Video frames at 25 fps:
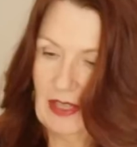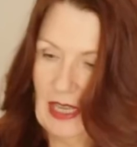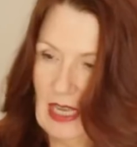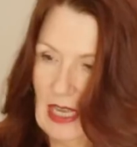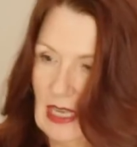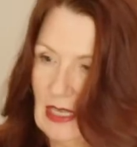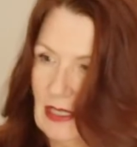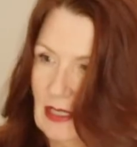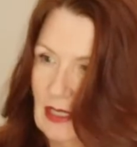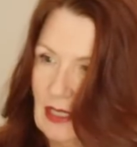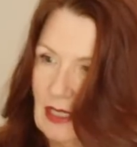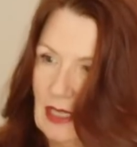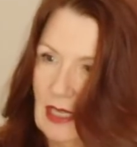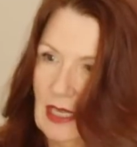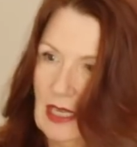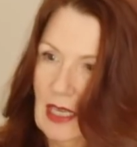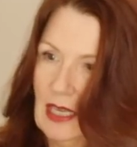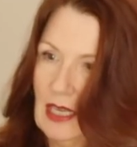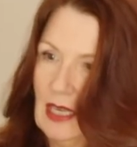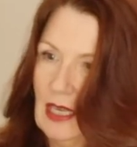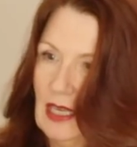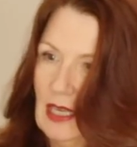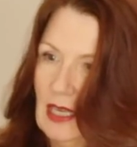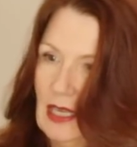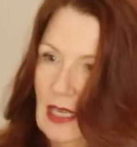this
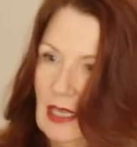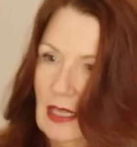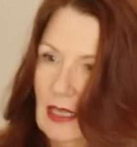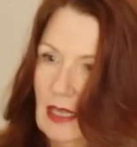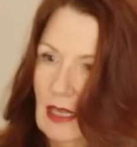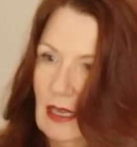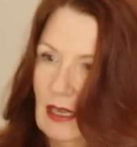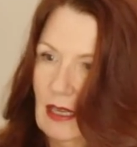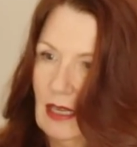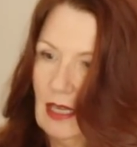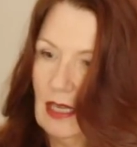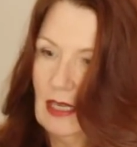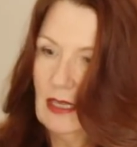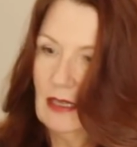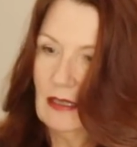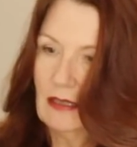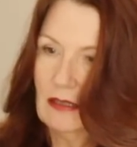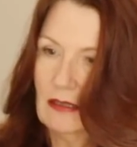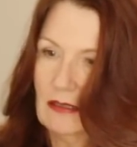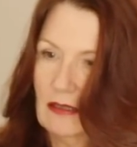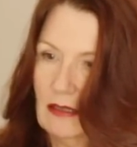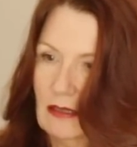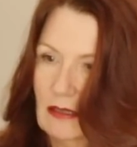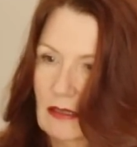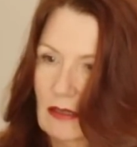that I
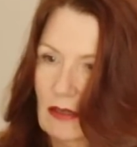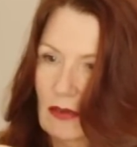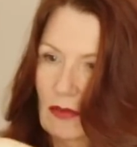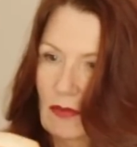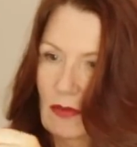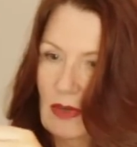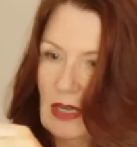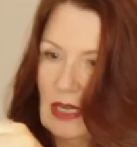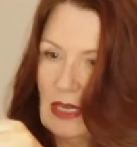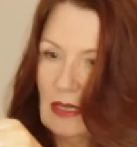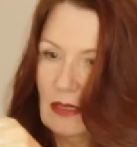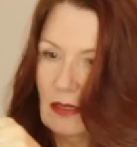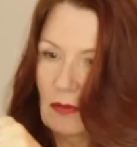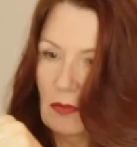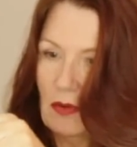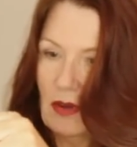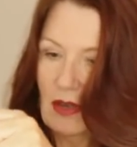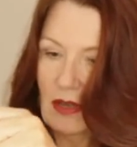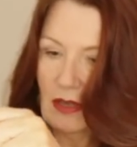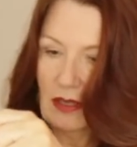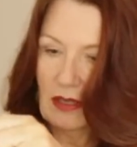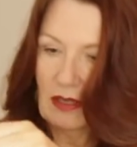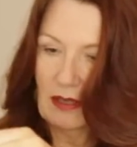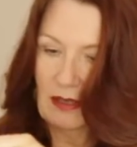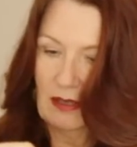can squeeze
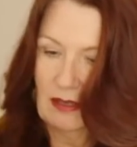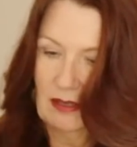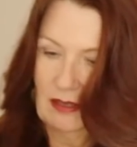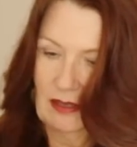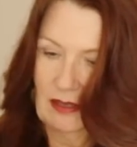one